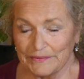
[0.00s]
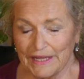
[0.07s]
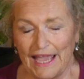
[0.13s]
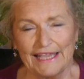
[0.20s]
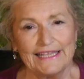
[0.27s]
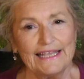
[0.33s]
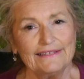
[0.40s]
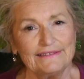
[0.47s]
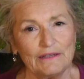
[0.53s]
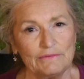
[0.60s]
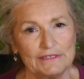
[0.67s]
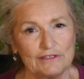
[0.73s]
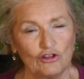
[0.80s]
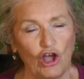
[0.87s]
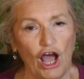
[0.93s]
I guess I
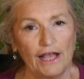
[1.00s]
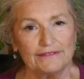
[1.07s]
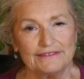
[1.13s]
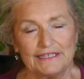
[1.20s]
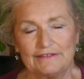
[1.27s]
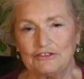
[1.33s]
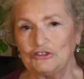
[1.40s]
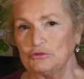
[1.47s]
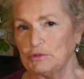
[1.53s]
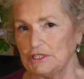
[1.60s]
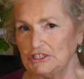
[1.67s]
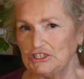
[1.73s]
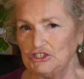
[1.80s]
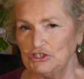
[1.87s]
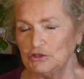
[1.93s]
was lost as to what
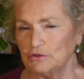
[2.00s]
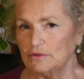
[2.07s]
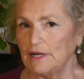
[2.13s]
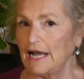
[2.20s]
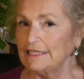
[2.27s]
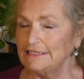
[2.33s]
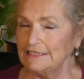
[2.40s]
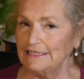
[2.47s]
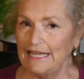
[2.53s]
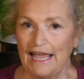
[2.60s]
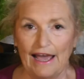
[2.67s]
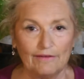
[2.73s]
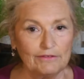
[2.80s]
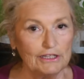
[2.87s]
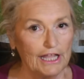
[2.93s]
to do. I didn't
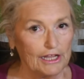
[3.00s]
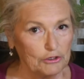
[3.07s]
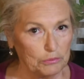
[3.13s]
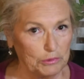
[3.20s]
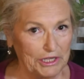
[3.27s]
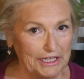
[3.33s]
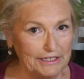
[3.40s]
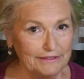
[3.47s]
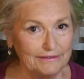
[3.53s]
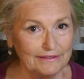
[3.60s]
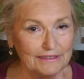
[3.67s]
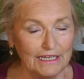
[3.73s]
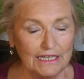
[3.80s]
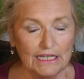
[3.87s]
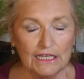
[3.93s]
have a lot of wigs,
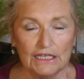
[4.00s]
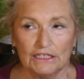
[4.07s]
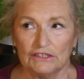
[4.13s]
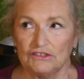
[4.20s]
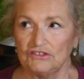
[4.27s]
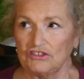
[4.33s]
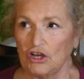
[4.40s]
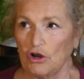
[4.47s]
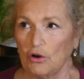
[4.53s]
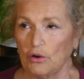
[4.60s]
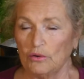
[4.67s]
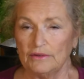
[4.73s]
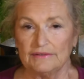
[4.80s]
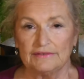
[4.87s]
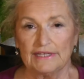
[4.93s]

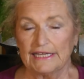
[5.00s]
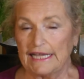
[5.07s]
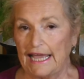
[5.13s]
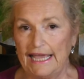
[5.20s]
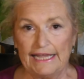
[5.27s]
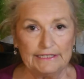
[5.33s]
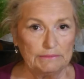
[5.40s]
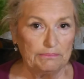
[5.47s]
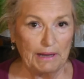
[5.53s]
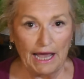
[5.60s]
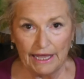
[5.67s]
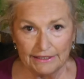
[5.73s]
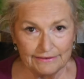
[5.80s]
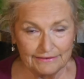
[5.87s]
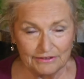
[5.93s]
so it's like I had to
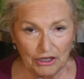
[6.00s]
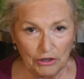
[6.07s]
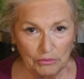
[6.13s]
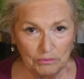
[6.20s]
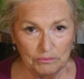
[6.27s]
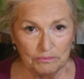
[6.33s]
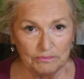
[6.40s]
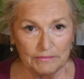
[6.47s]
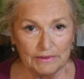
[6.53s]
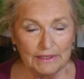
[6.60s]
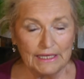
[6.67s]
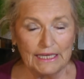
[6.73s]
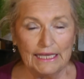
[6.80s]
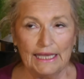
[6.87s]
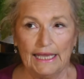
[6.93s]
buy some,
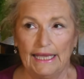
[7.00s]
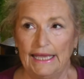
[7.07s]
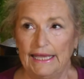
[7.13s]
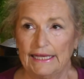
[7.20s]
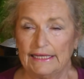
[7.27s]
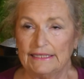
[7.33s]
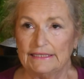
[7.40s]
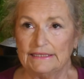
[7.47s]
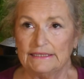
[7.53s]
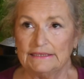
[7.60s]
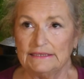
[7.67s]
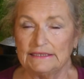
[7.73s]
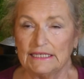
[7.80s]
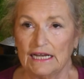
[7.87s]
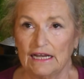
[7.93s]

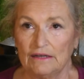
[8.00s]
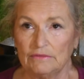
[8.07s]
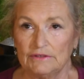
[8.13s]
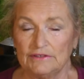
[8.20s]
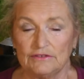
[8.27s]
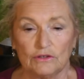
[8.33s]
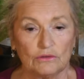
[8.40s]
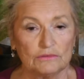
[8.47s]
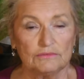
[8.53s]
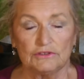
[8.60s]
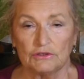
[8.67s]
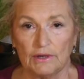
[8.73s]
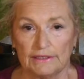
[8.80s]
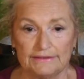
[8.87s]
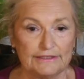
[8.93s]
and
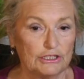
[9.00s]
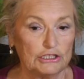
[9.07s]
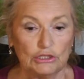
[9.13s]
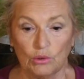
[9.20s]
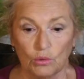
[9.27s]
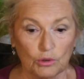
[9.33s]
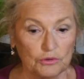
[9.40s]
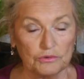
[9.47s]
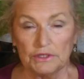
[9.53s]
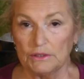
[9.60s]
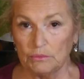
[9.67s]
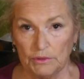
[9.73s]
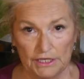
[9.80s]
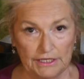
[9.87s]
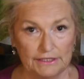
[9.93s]
so I started ordering
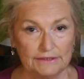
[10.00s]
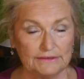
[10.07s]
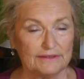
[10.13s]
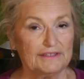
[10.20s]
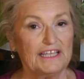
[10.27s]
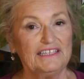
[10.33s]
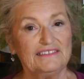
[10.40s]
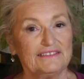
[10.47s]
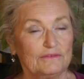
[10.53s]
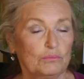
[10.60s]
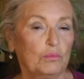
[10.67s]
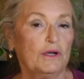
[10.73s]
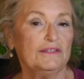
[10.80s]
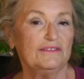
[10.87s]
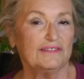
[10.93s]
wigs,
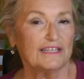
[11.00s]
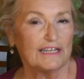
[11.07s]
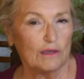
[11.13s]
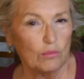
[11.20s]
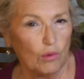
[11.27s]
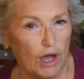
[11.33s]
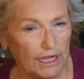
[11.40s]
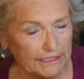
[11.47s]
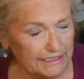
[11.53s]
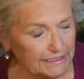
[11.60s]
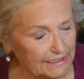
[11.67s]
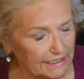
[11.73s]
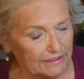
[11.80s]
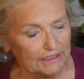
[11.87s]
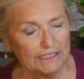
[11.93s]
ones that I wanted.
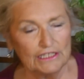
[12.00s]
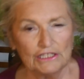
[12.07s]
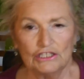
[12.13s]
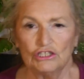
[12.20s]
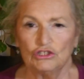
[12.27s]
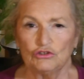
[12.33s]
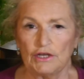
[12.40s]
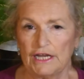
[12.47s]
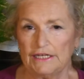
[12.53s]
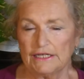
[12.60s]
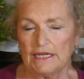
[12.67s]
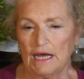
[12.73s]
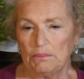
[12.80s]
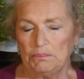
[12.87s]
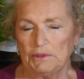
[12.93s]
I tried a
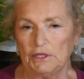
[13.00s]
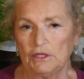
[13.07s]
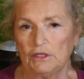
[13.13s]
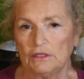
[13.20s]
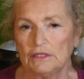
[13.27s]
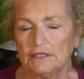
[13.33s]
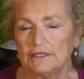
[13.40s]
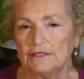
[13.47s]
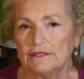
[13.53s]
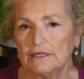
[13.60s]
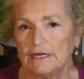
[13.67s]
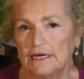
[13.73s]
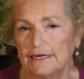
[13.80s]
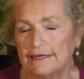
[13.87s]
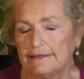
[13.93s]
couple
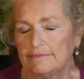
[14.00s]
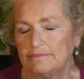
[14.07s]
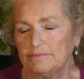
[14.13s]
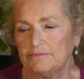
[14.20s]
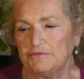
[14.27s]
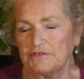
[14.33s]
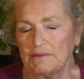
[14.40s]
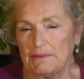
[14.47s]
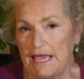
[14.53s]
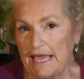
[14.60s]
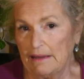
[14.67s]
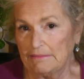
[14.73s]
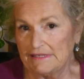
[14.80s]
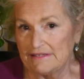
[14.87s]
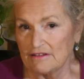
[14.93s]
from
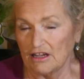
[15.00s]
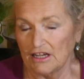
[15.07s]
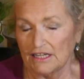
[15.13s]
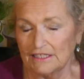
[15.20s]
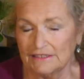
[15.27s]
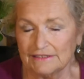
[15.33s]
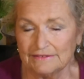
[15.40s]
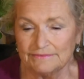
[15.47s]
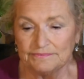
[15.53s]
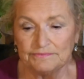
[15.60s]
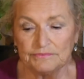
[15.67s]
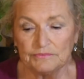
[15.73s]
Amazon, and